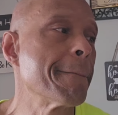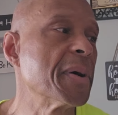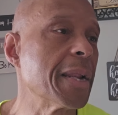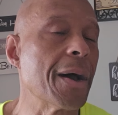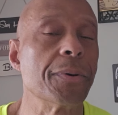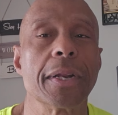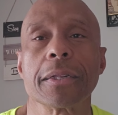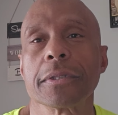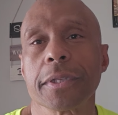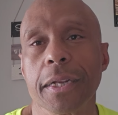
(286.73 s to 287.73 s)
But I would
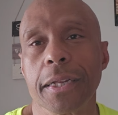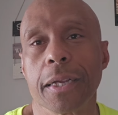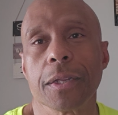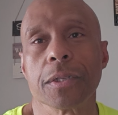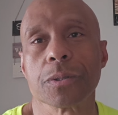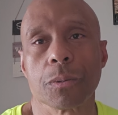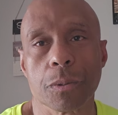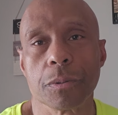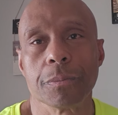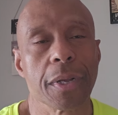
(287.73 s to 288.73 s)
have to stay together as a
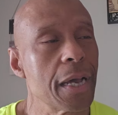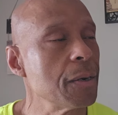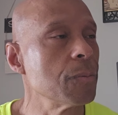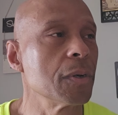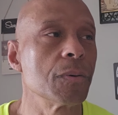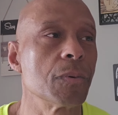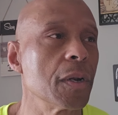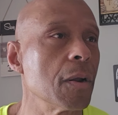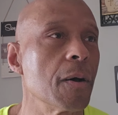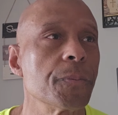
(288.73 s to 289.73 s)
group. I don't want to
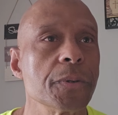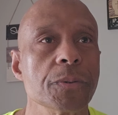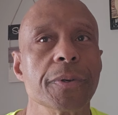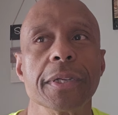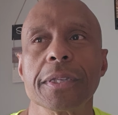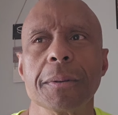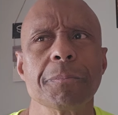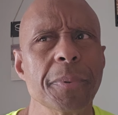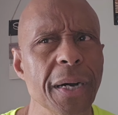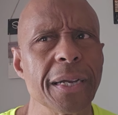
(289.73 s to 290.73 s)
run off or do anything.
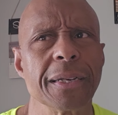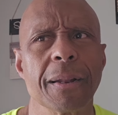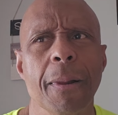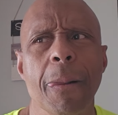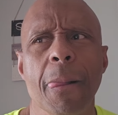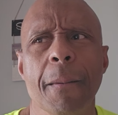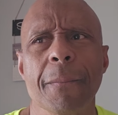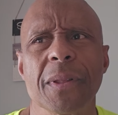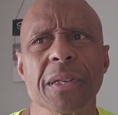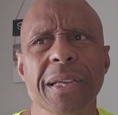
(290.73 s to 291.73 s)
But
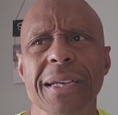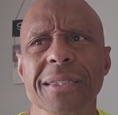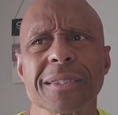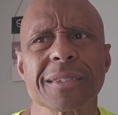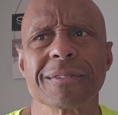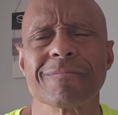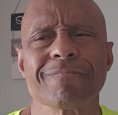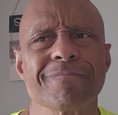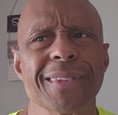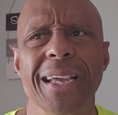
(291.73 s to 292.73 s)
unless,
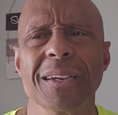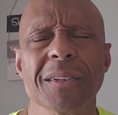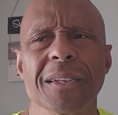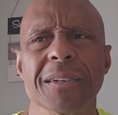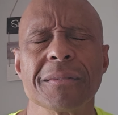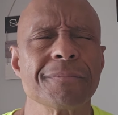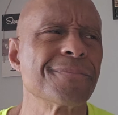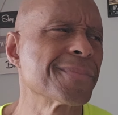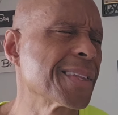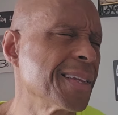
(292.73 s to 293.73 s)
I don't know.
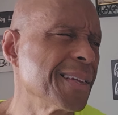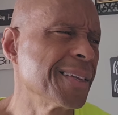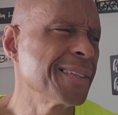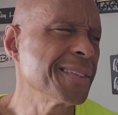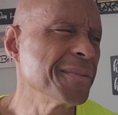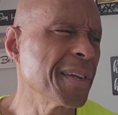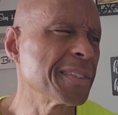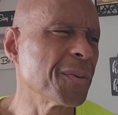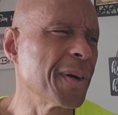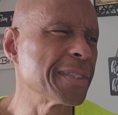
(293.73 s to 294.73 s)

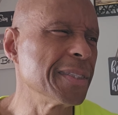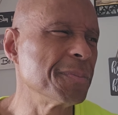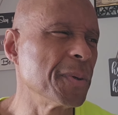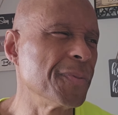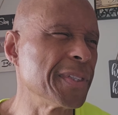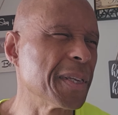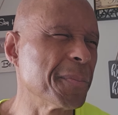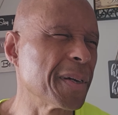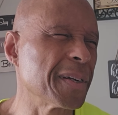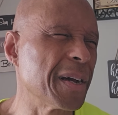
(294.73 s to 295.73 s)
Sometimes I watch these movies
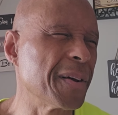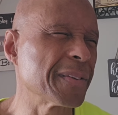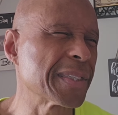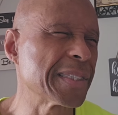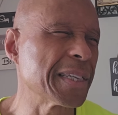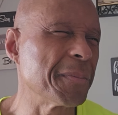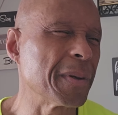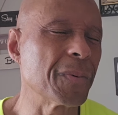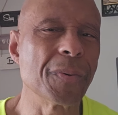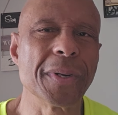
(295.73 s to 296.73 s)
I'm, I have to say,
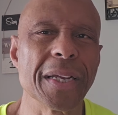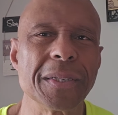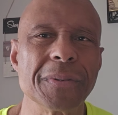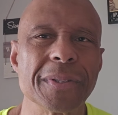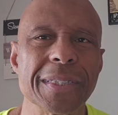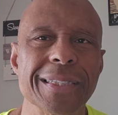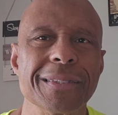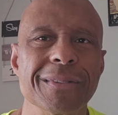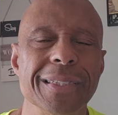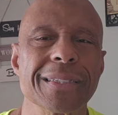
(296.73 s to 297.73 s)
man, what would I do in a
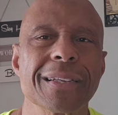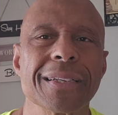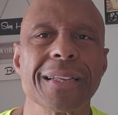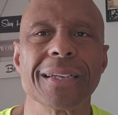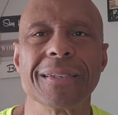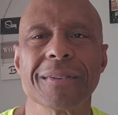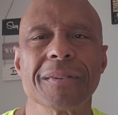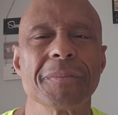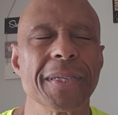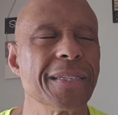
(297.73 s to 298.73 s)
situation like that? You know what
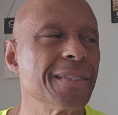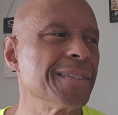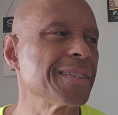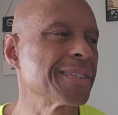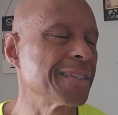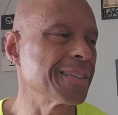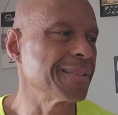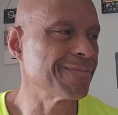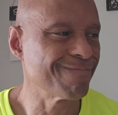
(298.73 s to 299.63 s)
I mean? It just, uh,